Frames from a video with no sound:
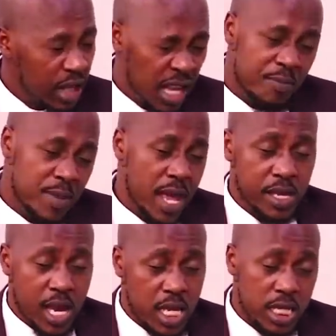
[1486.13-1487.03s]
Give me a
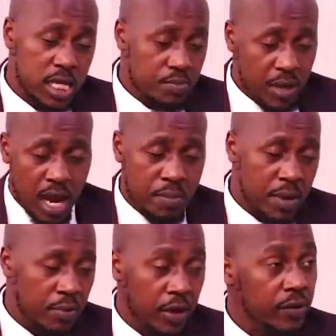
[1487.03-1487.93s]
chance. Become
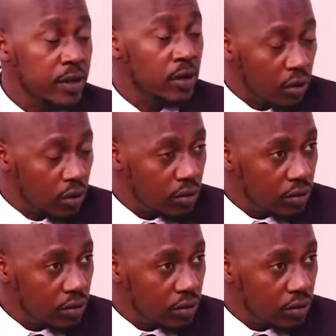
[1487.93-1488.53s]
my boy. No.